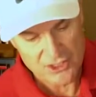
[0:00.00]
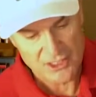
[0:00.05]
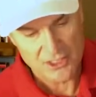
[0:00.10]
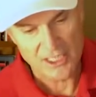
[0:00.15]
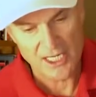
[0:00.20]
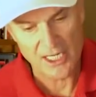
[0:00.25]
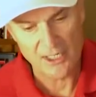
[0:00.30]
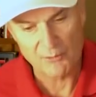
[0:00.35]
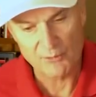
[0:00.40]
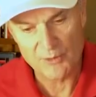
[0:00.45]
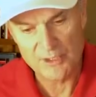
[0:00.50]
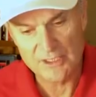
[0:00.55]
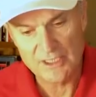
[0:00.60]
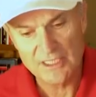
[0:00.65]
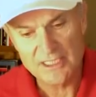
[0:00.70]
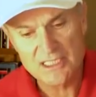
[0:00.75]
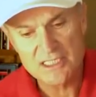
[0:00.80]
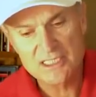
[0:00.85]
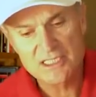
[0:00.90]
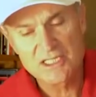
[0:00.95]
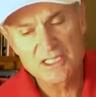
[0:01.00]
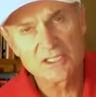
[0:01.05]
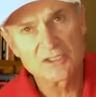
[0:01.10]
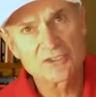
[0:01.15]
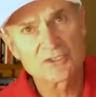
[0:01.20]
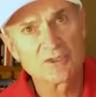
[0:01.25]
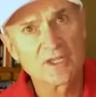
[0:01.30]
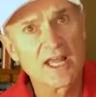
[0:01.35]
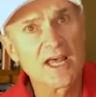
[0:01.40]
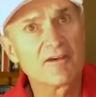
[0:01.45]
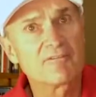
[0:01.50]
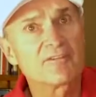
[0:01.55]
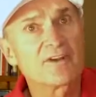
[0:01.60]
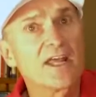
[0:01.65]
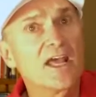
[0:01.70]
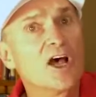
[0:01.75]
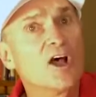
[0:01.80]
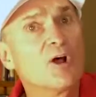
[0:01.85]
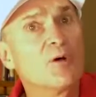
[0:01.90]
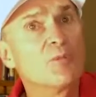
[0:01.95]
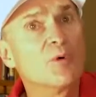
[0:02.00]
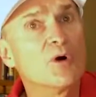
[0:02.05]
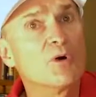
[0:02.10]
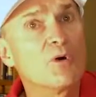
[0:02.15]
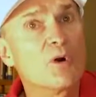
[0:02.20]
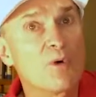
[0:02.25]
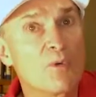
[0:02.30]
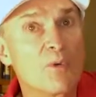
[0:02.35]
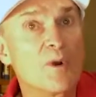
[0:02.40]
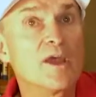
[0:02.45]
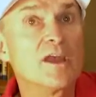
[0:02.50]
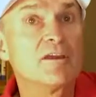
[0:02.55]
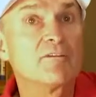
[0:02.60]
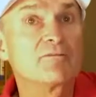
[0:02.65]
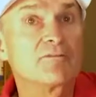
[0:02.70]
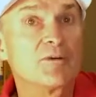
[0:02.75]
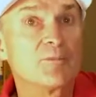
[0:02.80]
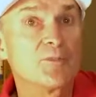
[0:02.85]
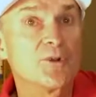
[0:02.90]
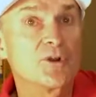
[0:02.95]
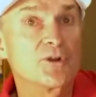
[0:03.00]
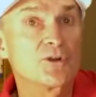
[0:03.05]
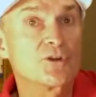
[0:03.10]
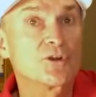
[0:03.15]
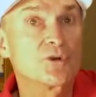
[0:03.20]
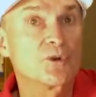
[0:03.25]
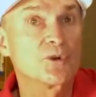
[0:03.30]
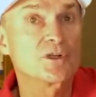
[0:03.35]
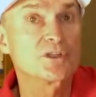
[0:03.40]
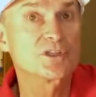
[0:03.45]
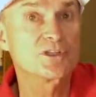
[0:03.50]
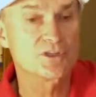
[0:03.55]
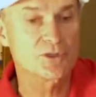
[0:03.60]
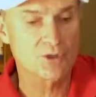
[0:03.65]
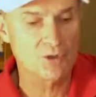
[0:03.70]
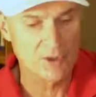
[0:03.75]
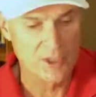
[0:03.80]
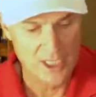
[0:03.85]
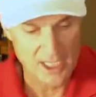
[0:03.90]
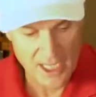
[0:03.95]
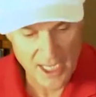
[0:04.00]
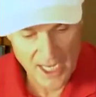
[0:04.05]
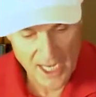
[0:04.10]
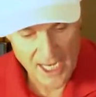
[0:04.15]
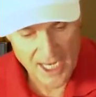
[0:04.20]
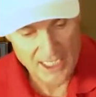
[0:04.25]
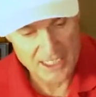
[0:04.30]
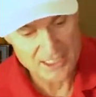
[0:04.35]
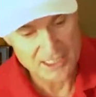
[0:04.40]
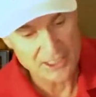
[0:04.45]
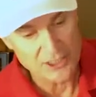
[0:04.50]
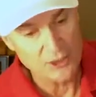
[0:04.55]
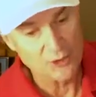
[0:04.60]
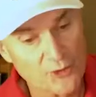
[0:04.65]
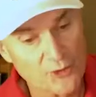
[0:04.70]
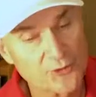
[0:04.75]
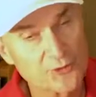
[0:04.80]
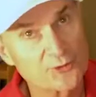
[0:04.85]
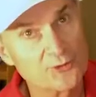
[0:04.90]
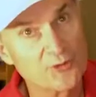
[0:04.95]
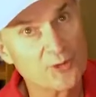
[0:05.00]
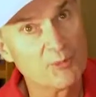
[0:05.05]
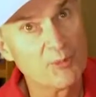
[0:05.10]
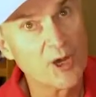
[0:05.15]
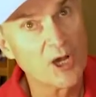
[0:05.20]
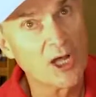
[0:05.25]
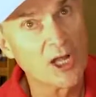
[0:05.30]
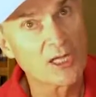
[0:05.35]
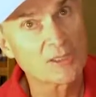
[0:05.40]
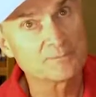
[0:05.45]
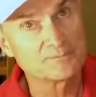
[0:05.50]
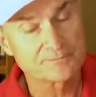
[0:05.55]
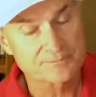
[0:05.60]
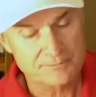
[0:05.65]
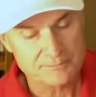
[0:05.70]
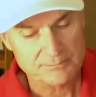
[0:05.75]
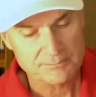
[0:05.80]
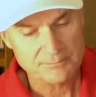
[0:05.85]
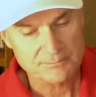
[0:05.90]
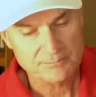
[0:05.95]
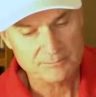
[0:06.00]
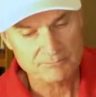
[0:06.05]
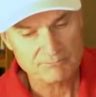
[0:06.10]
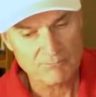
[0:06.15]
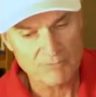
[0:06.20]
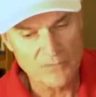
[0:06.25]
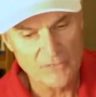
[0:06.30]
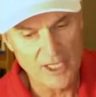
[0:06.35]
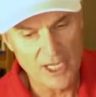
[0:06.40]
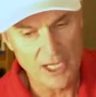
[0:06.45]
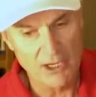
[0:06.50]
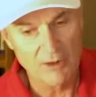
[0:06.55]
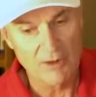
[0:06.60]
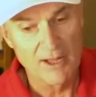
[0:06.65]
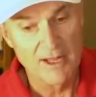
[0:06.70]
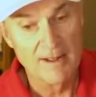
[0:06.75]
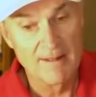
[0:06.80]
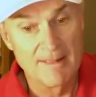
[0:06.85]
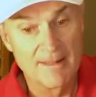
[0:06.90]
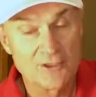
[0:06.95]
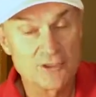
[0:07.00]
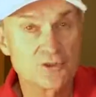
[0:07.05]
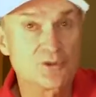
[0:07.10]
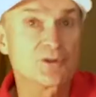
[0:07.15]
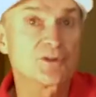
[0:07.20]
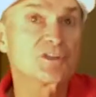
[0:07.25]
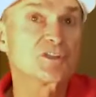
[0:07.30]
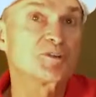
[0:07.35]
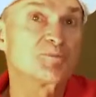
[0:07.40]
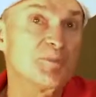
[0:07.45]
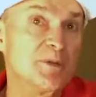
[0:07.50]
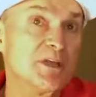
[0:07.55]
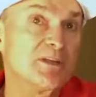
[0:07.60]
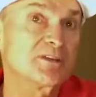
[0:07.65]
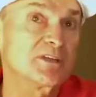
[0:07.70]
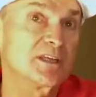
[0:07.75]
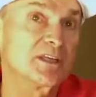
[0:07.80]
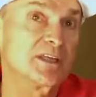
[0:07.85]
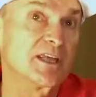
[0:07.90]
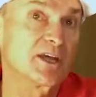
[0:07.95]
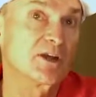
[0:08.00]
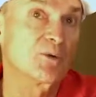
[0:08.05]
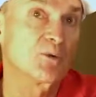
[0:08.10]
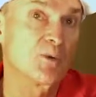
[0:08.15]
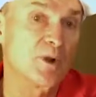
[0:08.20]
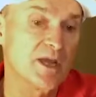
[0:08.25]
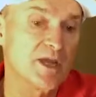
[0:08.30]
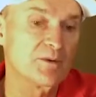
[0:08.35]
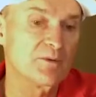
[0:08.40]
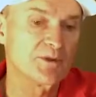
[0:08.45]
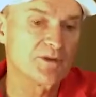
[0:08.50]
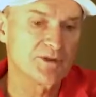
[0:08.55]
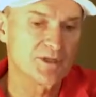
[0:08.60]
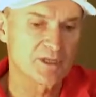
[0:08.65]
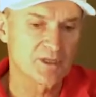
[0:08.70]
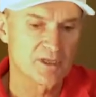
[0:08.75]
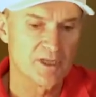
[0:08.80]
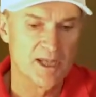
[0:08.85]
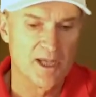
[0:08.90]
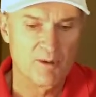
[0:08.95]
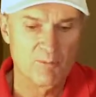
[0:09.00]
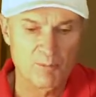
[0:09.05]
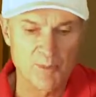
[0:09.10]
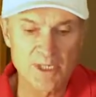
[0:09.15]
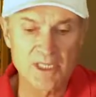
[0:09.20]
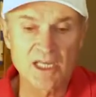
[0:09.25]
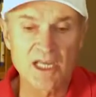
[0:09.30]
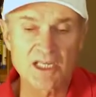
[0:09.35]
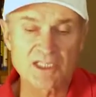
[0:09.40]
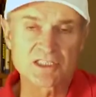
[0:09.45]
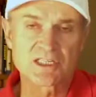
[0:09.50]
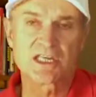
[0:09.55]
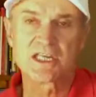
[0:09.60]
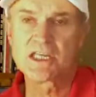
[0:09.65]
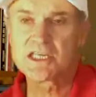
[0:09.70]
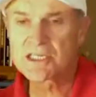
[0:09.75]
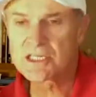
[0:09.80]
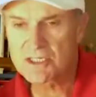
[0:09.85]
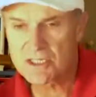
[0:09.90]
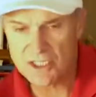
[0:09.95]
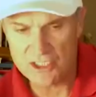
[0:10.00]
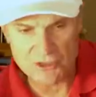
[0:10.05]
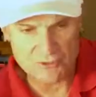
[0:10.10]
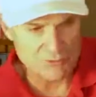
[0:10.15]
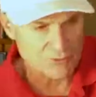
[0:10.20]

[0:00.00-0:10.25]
to kind of release this left elbow away from their torso as they through the ball. Now, Jordan Spieth can get away with it because he is